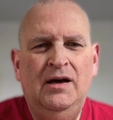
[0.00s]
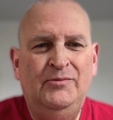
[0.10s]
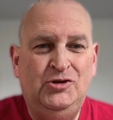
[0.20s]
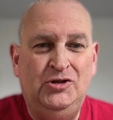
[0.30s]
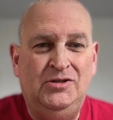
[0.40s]

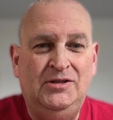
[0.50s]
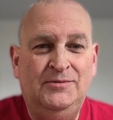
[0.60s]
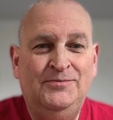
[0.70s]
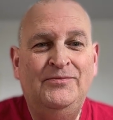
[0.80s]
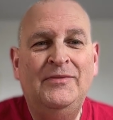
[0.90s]
I'm
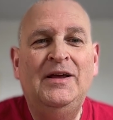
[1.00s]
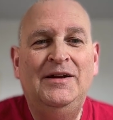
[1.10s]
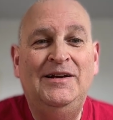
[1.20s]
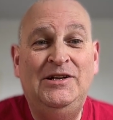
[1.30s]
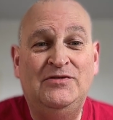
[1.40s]
cheating.
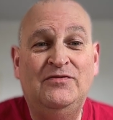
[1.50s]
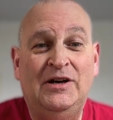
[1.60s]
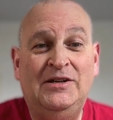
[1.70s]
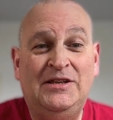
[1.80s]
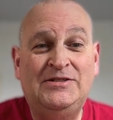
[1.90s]
It's
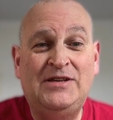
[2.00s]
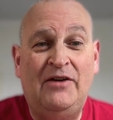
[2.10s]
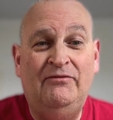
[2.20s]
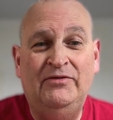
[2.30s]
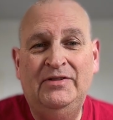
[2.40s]
Friday the
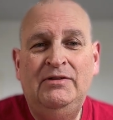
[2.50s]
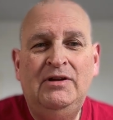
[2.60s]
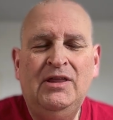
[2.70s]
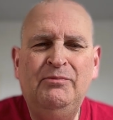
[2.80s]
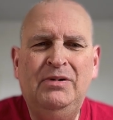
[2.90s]
7th.
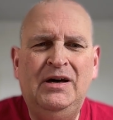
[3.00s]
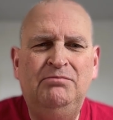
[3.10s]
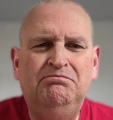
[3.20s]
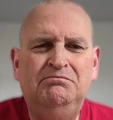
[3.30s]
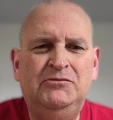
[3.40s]

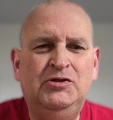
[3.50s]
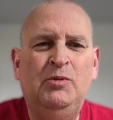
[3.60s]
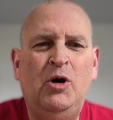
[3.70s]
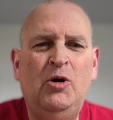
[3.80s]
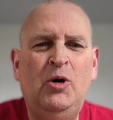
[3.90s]
But
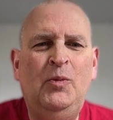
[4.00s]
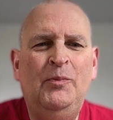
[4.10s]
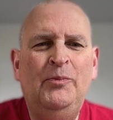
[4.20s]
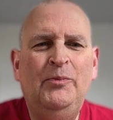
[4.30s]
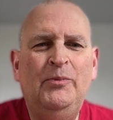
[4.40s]

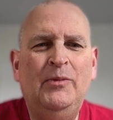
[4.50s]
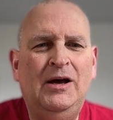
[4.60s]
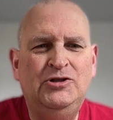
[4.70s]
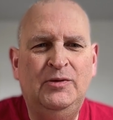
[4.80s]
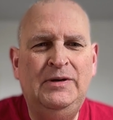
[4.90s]
tomorrow
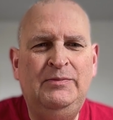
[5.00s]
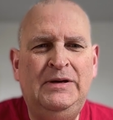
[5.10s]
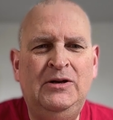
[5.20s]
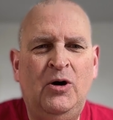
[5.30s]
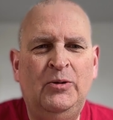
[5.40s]
I shall be
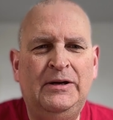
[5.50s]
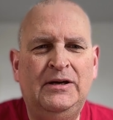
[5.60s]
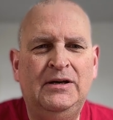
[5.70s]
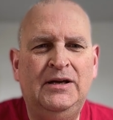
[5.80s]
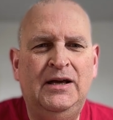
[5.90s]

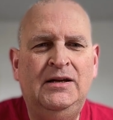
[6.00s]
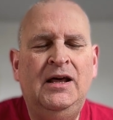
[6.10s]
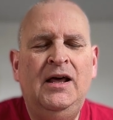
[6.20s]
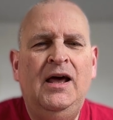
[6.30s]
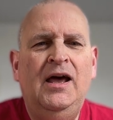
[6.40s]
Beanoing again.
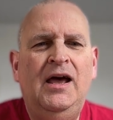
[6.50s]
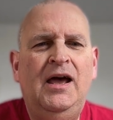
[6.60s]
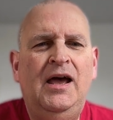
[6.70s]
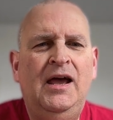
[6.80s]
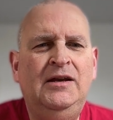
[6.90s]

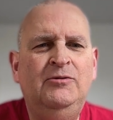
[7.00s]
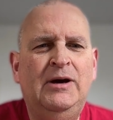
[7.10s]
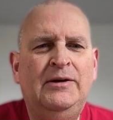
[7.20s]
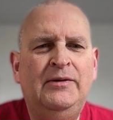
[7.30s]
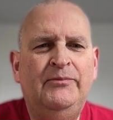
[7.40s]

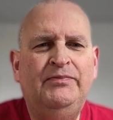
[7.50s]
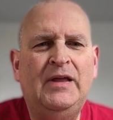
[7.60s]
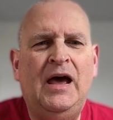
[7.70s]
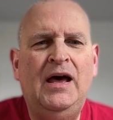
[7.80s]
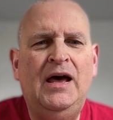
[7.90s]
Anyway,
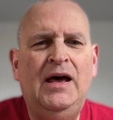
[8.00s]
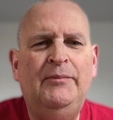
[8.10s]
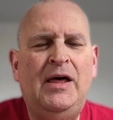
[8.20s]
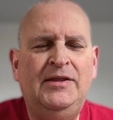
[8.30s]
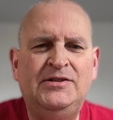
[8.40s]

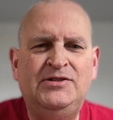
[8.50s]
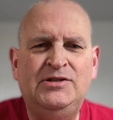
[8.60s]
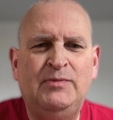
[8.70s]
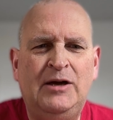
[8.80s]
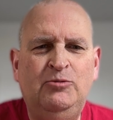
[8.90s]
um, this
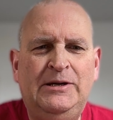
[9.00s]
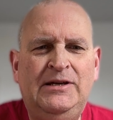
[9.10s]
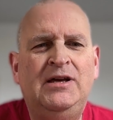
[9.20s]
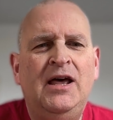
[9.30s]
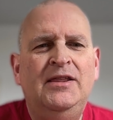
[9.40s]
is my
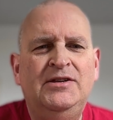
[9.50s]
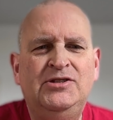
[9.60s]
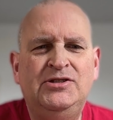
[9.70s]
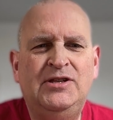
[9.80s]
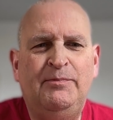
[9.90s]
week.
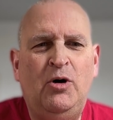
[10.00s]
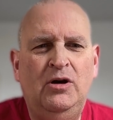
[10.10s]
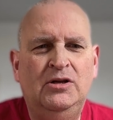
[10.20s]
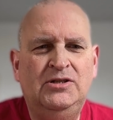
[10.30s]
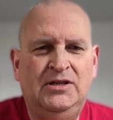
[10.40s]
This is the
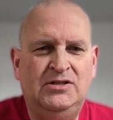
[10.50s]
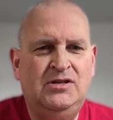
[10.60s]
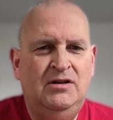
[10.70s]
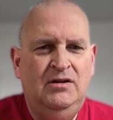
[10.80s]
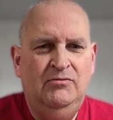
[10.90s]

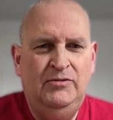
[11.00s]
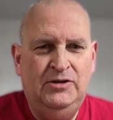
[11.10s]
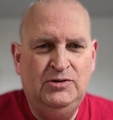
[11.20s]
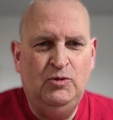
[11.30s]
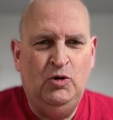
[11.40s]
politics with
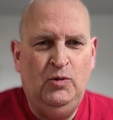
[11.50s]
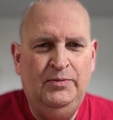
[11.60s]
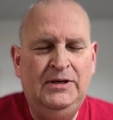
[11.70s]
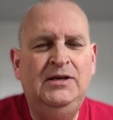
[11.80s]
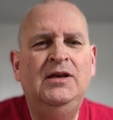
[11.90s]
a small
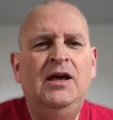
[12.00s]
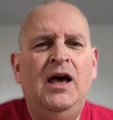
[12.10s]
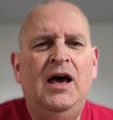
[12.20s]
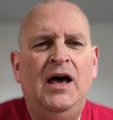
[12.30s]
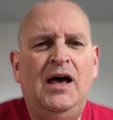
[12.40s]
p.
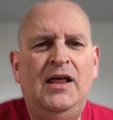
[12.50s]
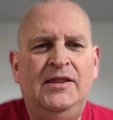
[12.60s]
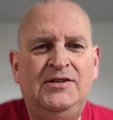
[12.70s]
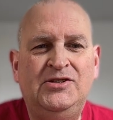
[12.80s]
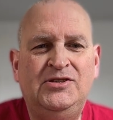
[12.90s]
Uh,
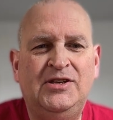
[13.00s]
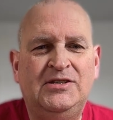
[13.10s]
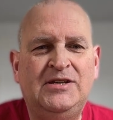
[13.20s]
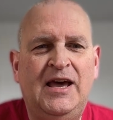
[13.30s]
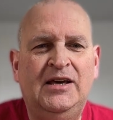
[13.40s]
this is the
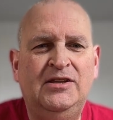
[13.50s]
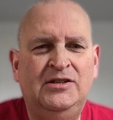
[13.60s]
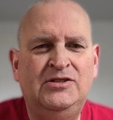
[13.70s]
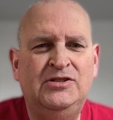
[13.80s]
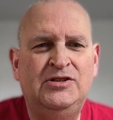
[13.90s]
tech.
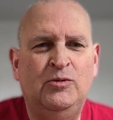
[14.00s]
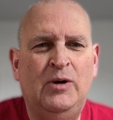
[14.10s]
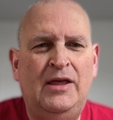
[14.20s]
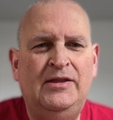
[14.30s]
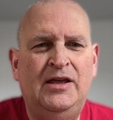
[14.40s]
This is the
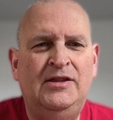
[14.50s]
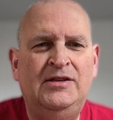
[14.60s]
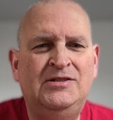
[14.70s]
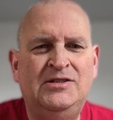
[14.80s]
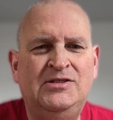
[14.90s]
weather.
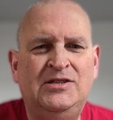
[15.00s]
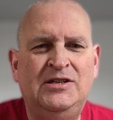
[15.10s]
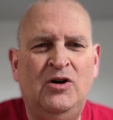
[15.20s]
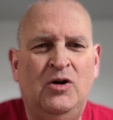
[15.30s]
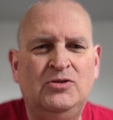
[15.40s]
This is
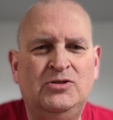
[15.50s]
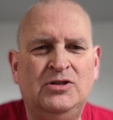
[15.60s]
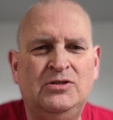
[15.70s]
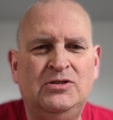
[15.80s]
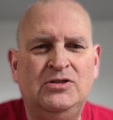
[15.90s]
the odds
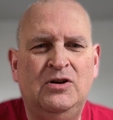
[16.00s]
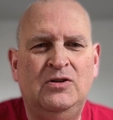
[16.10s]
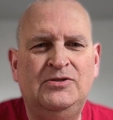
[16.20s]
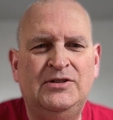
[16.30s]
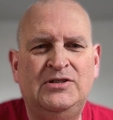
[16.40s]
and
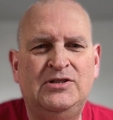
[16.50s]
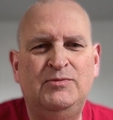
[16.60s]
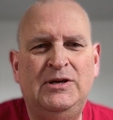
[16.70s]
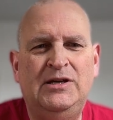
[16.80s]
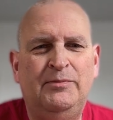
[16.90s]
sods. This is
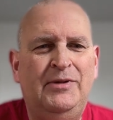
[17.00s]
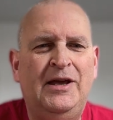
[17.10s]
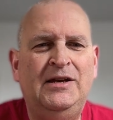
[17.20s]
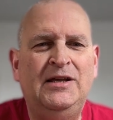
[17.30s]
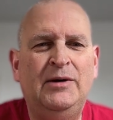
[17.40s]
me
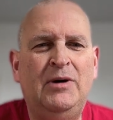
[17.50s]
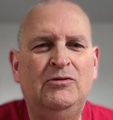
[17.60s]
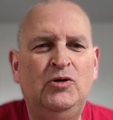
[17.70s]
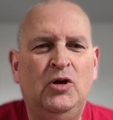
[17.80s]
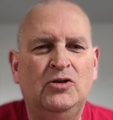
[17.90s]
complaining
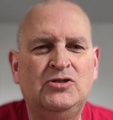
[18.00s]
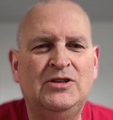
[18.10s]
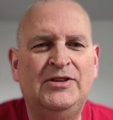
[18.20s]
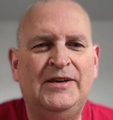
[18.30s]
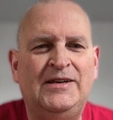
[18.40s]
about lots
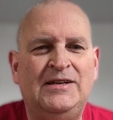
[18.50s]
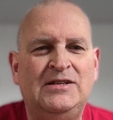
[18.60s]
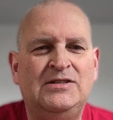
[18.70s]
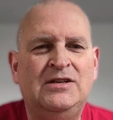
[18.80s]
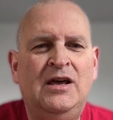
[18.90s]
of
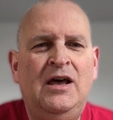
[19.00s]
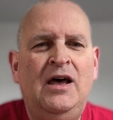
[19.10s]
things.